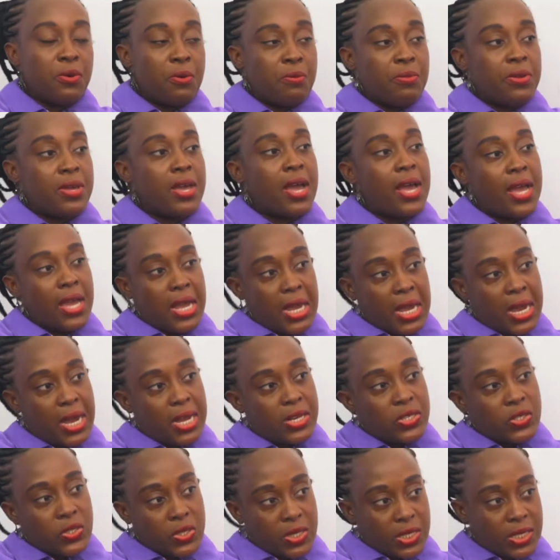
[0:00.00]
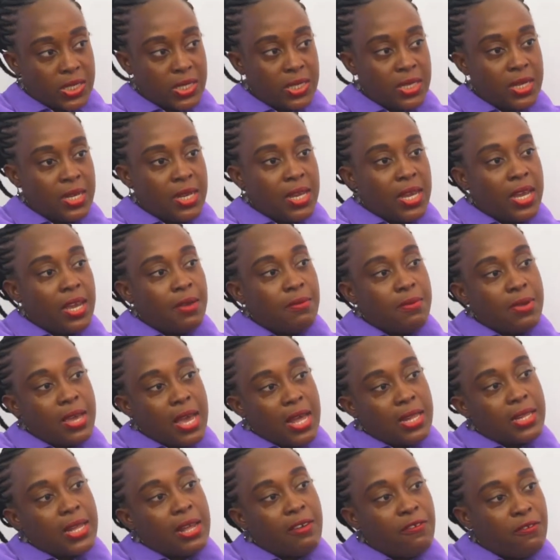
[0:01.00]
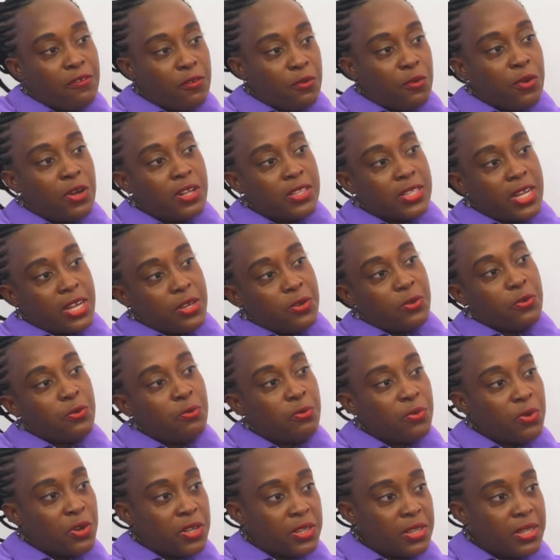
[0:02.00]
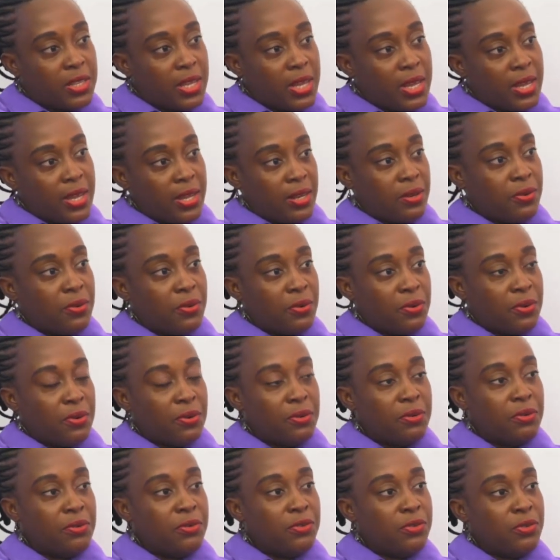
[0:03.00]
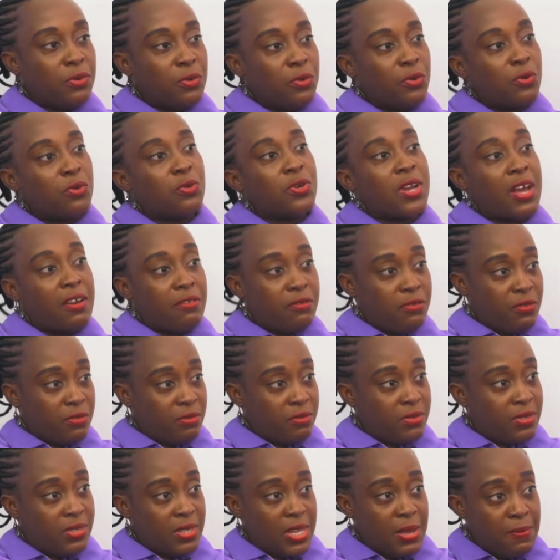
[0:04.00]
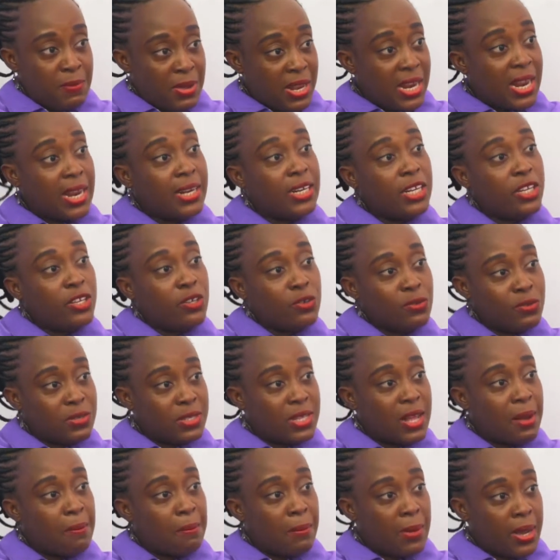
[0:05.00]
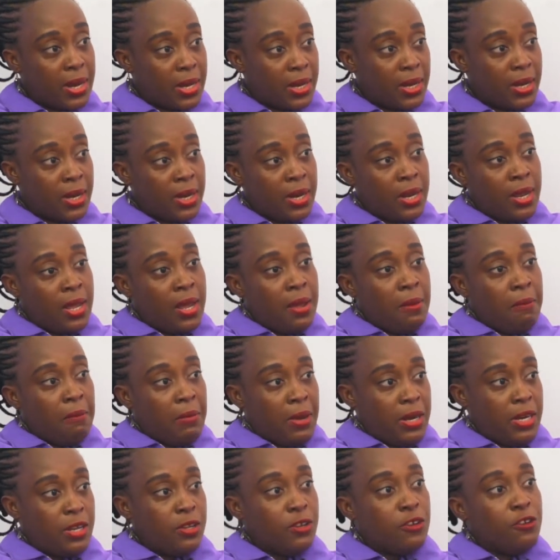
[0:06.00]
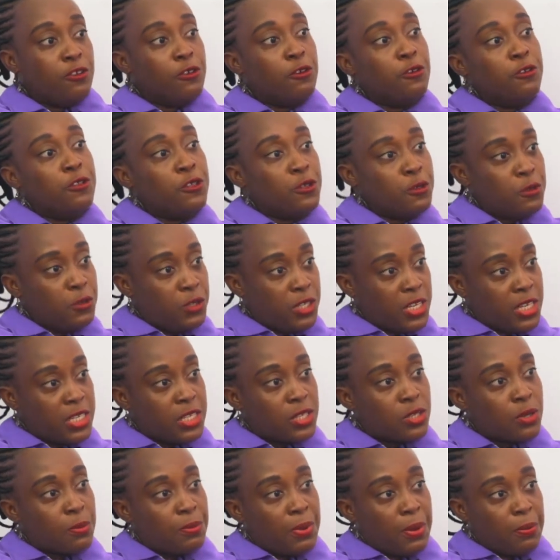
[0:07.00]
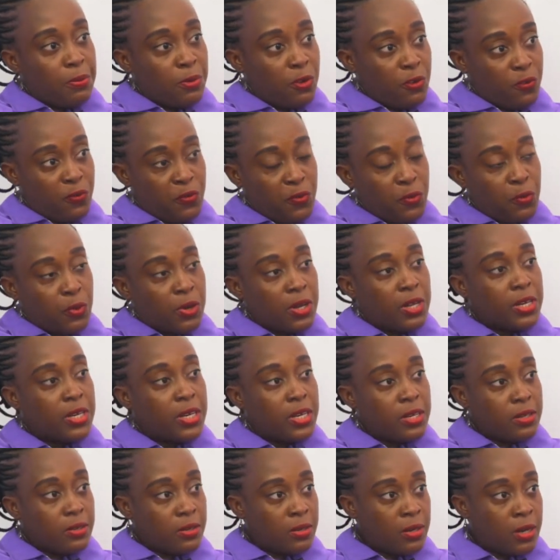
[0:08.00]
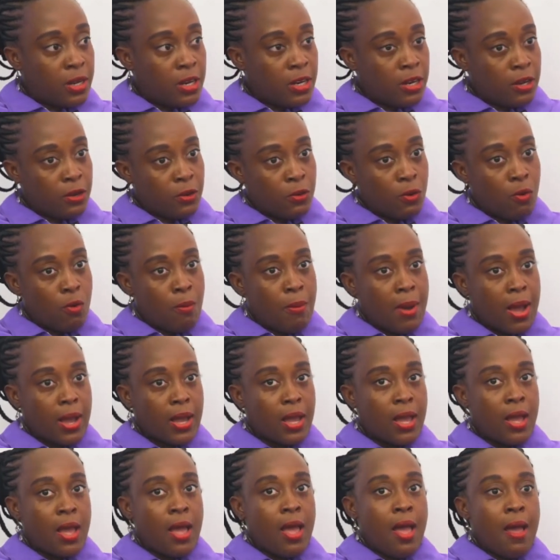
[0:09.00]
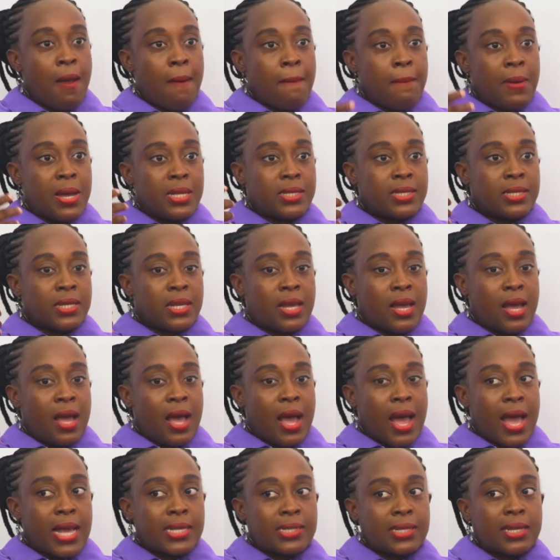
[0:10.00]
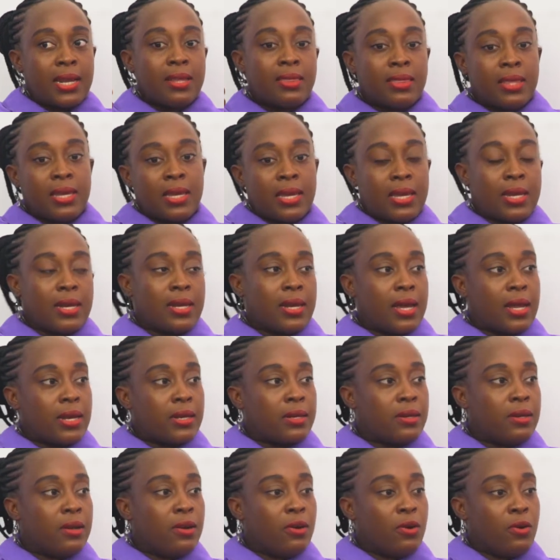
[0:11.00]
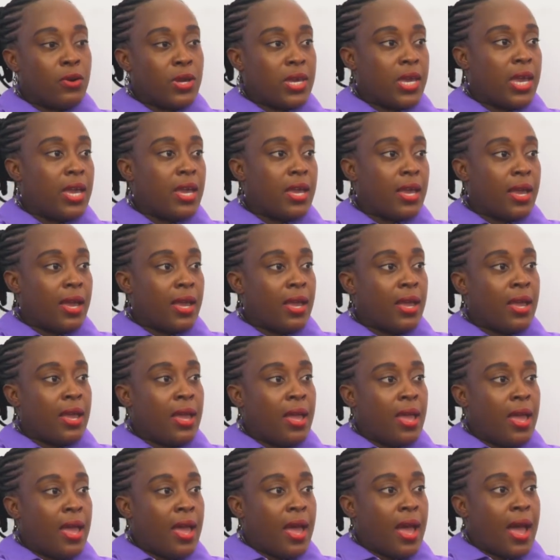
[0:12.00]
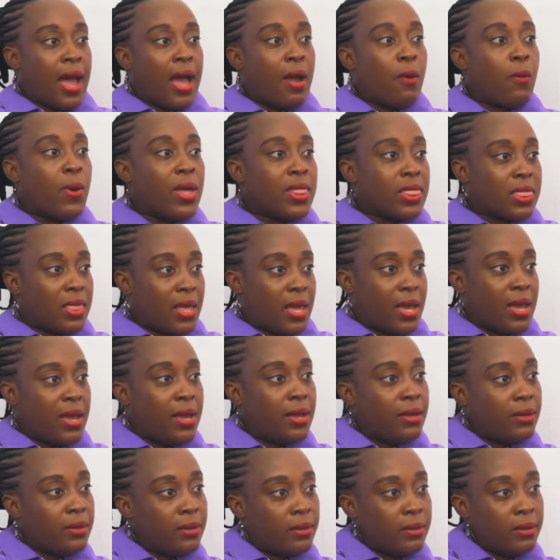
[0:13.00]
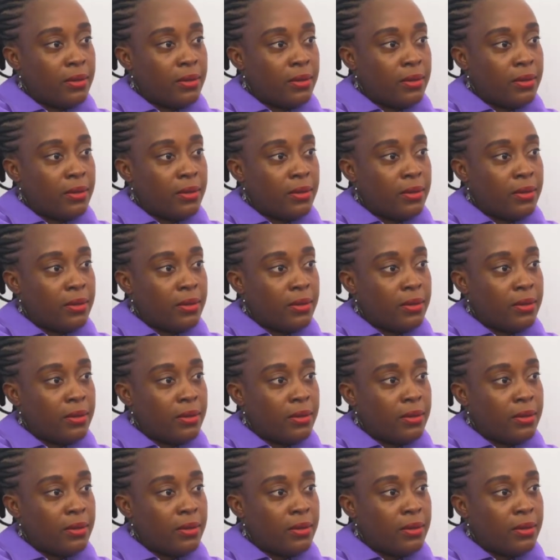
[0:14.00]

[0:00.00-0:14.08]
could be 100. Maybe that fuel that you brought there, you could have immediately used that money, to just top up your fuel and then go back. But I started thinking that, okay, I went there.